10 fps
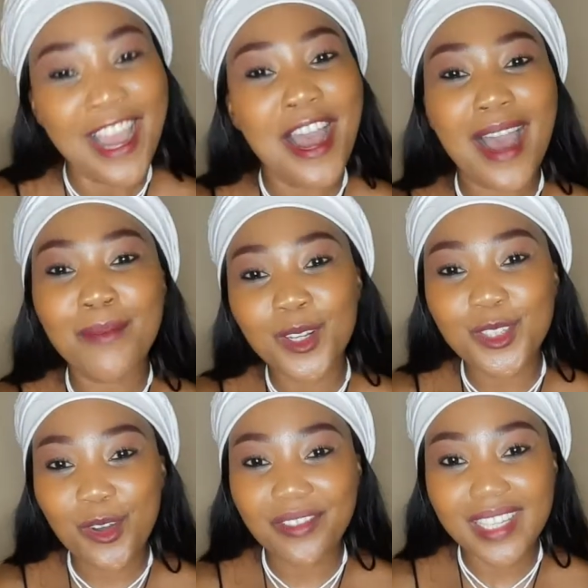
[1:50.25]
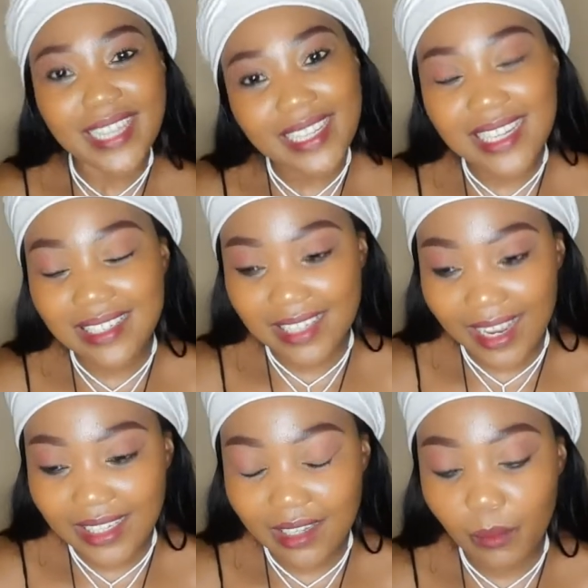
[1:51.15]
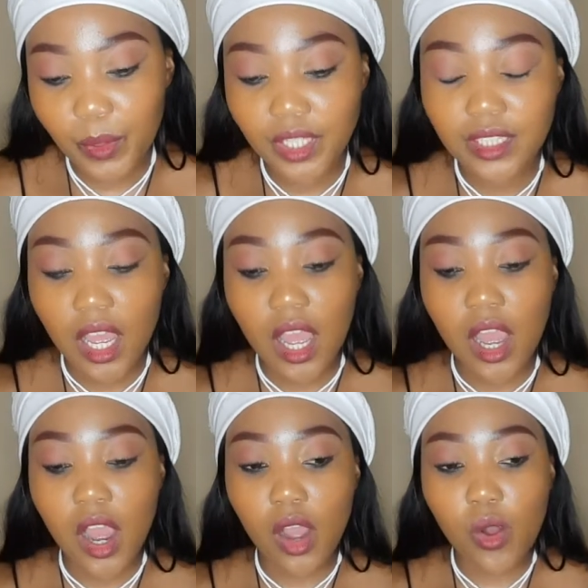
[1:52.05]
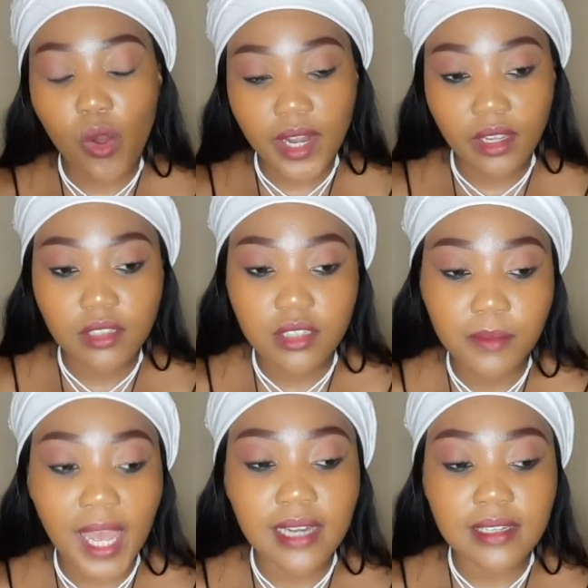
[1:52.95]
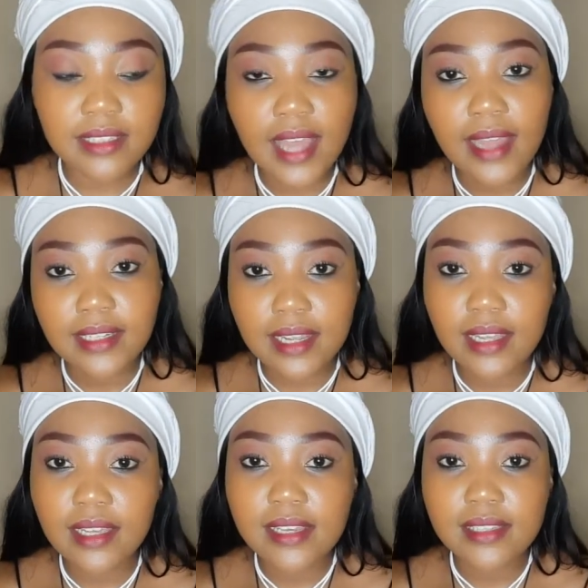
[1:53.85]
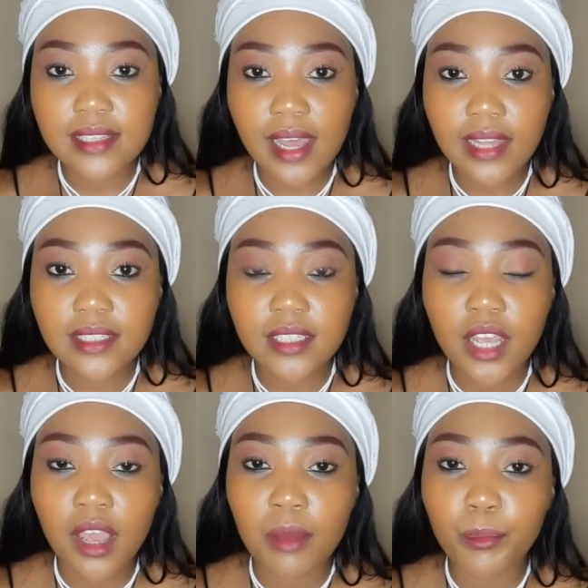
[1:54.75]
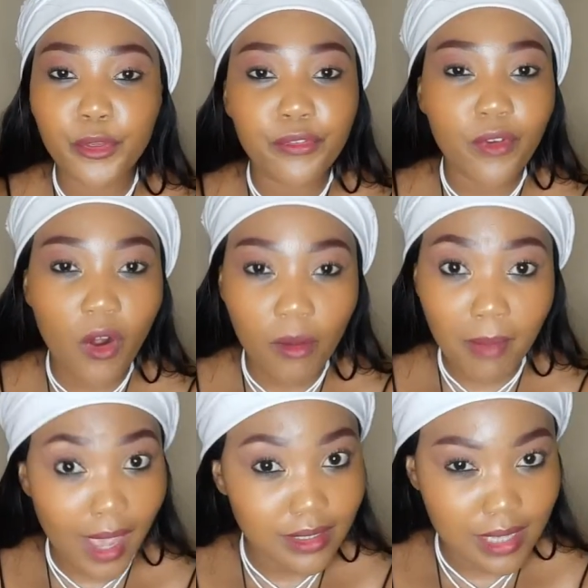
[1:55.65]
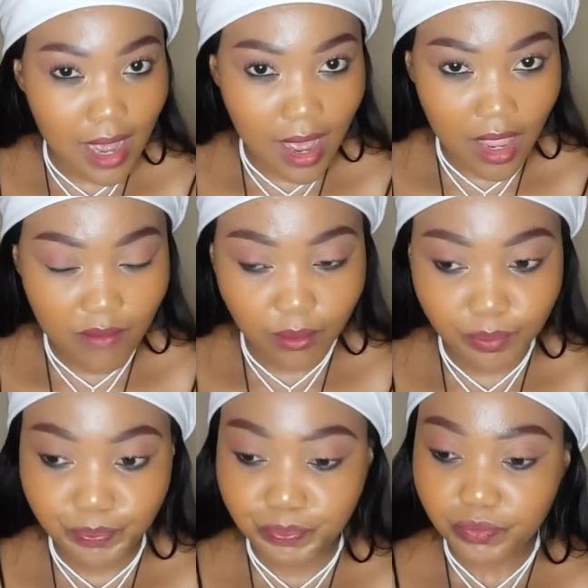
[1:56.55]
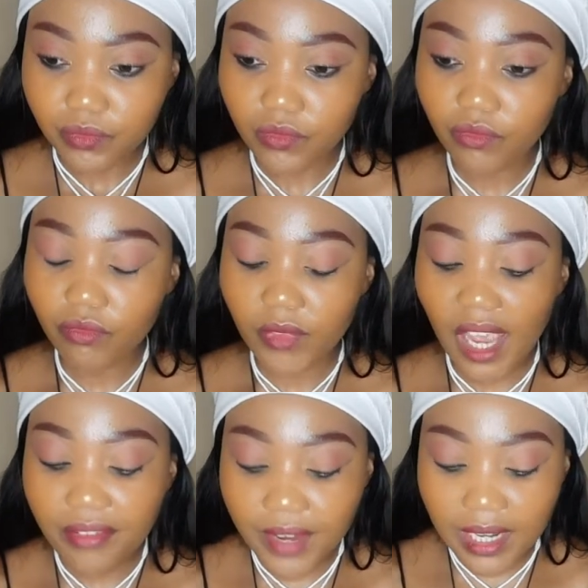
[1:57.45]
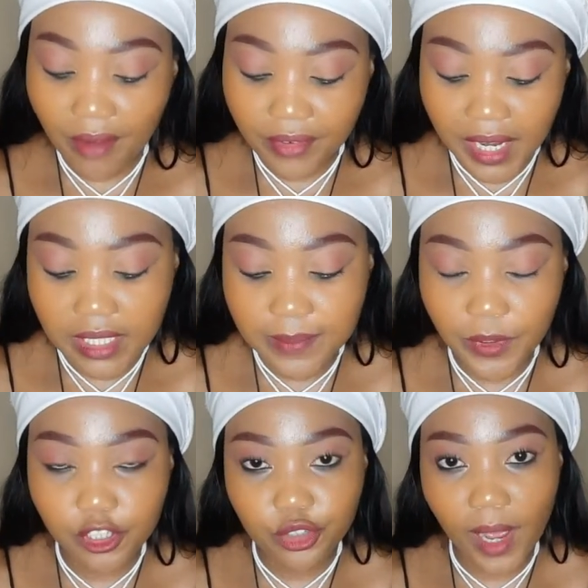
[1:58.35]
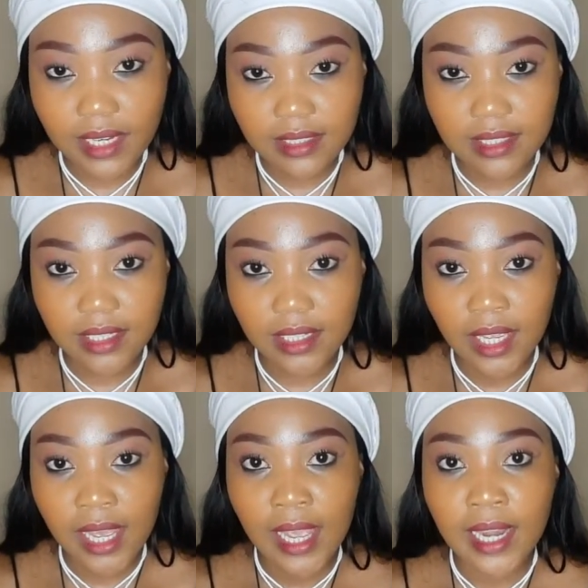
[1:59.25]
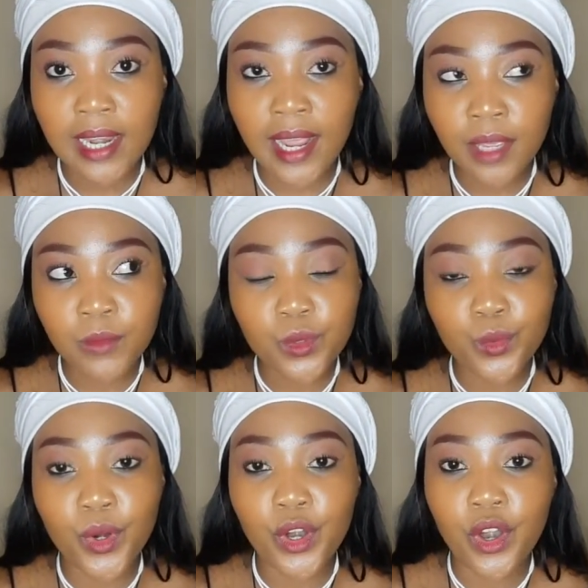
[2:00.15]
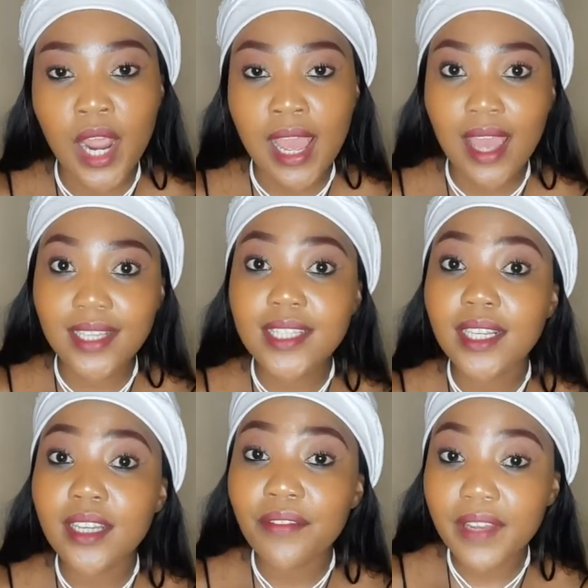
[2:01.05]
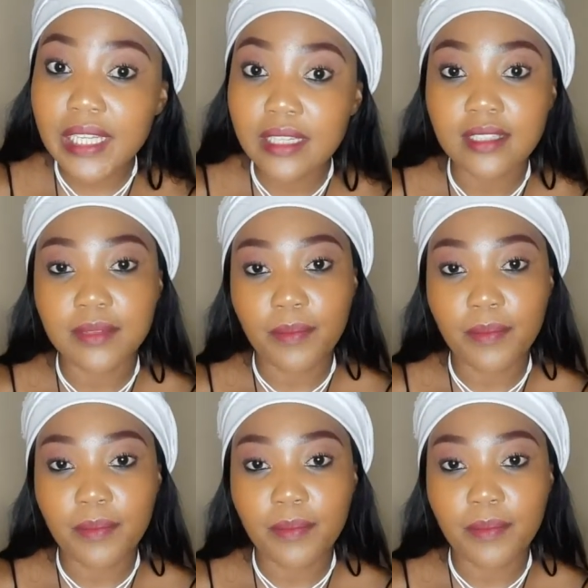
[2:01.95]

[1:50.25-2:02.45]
I'm not sure of the date exactly, but according to my understanding is that before my time, in African spirituality, names were a significant